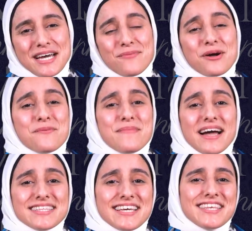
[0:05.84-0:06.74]
and welcome
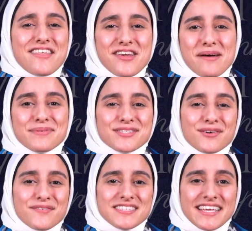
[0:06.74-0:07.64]
back to another
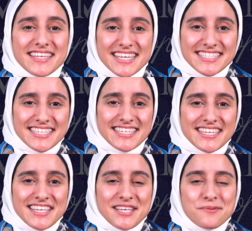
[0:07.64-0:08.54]
episode of Sayedaty,
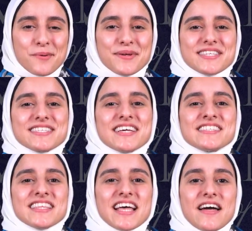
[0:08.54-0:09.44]
where we
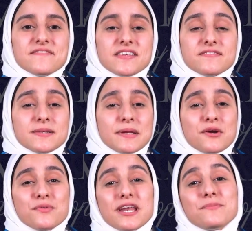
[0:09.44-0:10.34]
discuss the lives of some
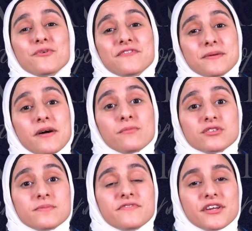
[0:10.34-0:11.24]
incredible female
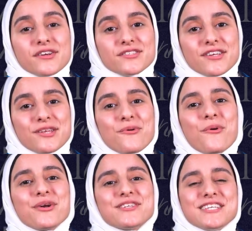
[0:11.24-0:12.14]
Muslim figures in
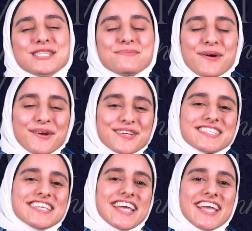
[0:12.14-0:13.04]
order to inspire us
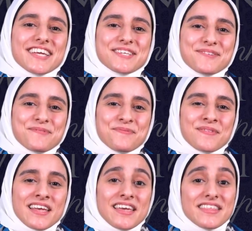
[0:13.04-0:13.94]
today.
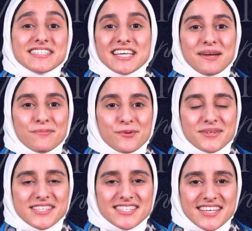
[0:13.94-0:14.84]
This time, we'll
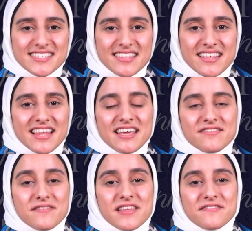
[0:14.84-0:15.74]
be discussing the
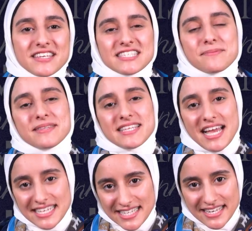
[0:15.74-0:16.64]
life of Nafisah bint
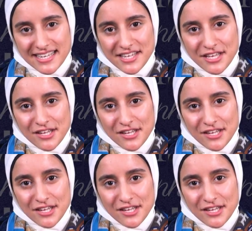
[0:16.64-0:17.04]
al-Hasan,